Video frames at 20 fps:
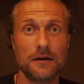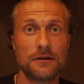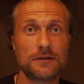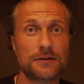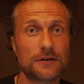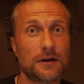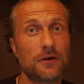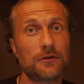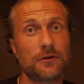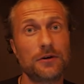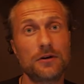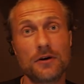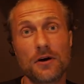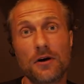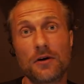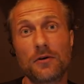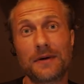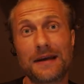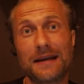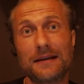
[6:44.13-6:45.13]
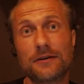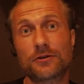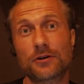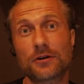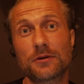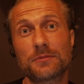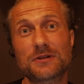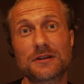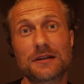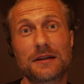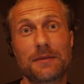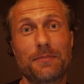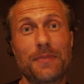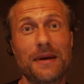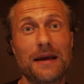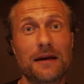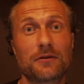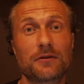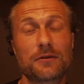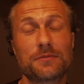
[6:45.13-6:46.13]
So, you know, in terms of the
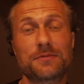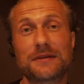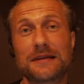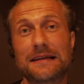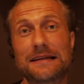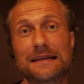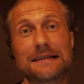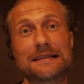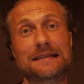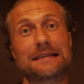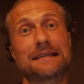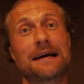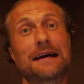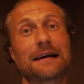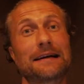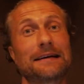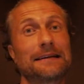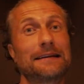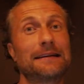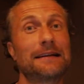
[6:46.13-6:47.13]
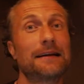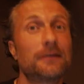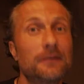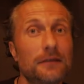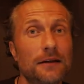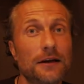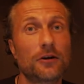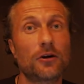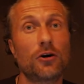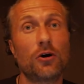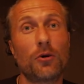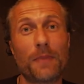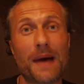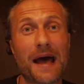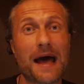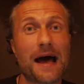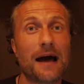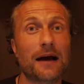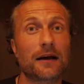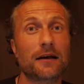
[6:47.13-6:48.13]
bankruptcy, this stock could literally go
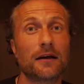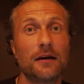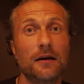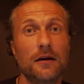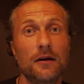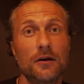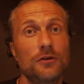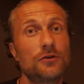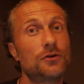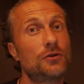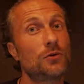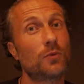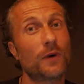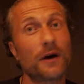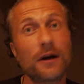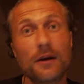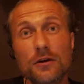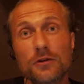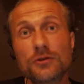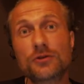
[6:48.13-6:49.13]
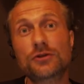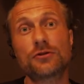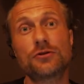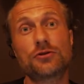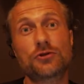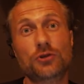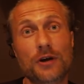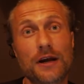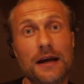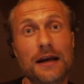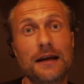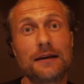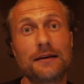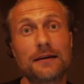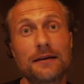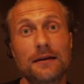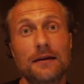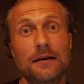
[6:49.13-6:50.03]
back to where it used to trade